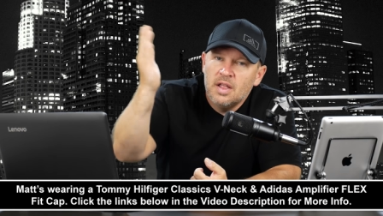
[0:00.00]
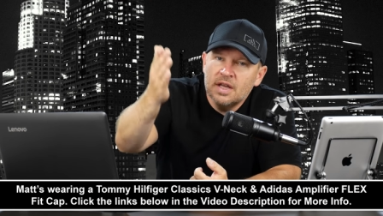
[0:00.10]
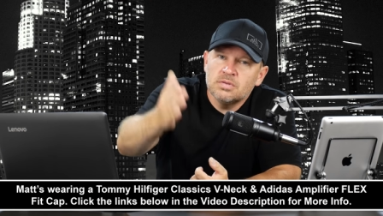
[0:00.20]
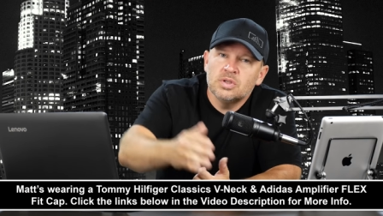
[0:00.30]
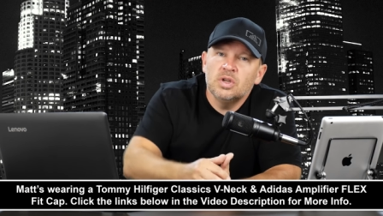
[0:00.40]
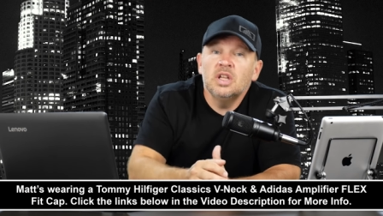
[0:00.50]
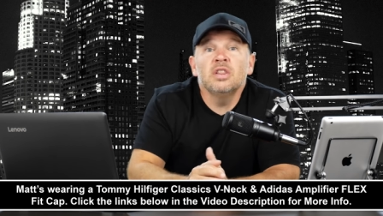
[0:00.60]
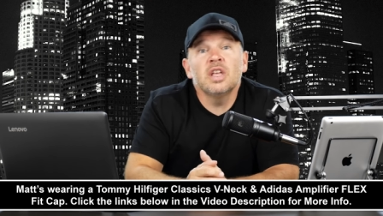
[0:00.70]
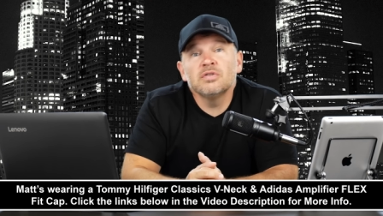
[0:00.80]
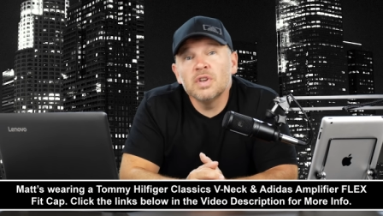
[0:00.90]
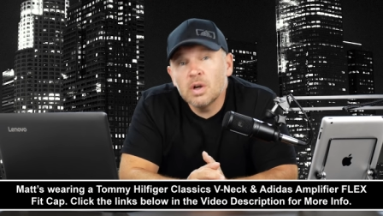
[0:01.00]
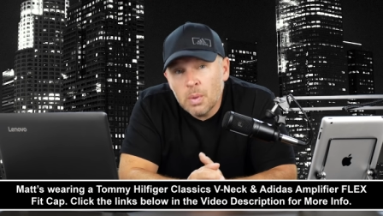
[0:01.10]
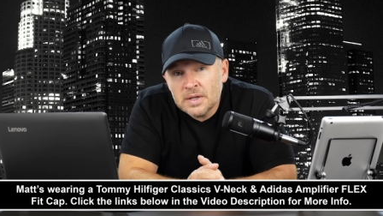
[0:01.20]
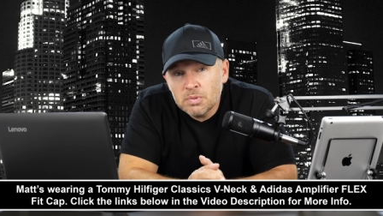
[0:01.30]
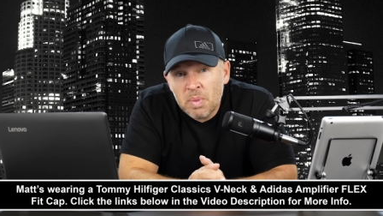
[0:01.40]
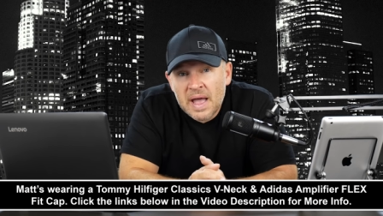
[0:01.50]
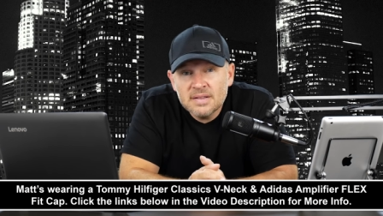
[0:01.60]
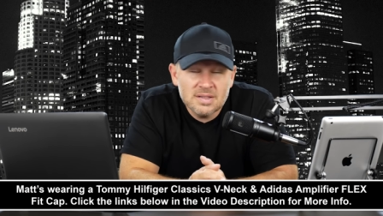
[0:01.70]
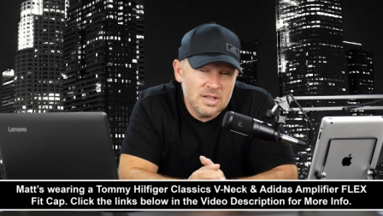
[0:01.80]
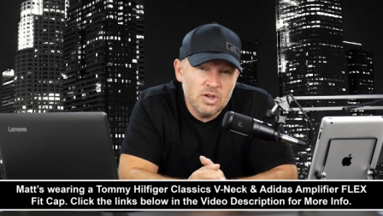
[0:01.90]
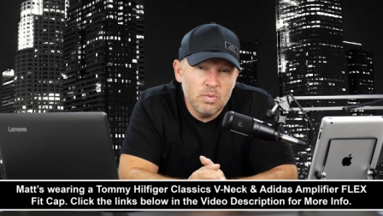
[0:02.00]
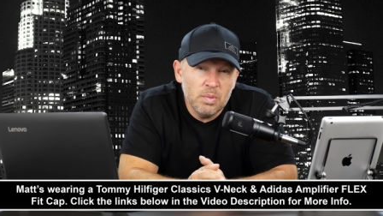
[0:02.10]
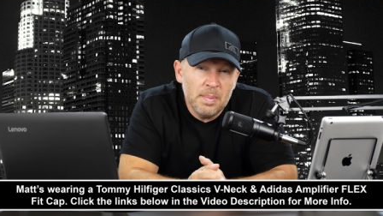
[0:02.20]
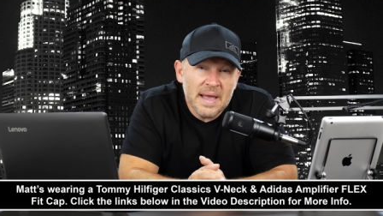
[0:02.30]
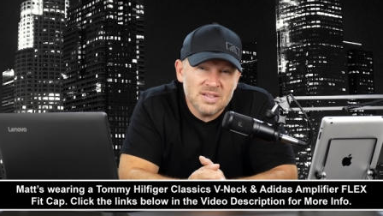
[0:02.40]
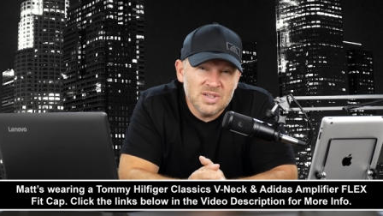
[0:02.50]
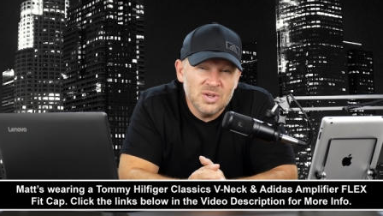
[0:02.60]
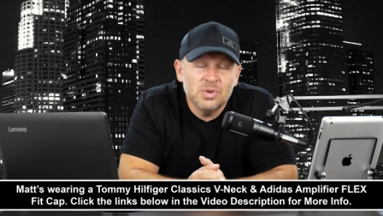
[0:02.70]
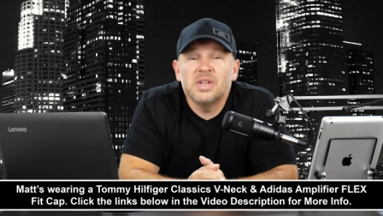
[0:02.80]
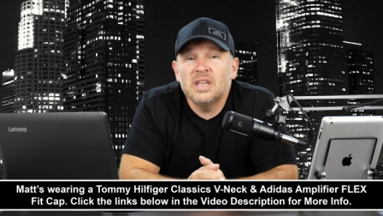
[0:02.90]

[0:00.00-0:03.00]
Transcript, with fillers: Thanks for tuning in. Thanks for your question, Pat. Stay tuned. We'll be back soon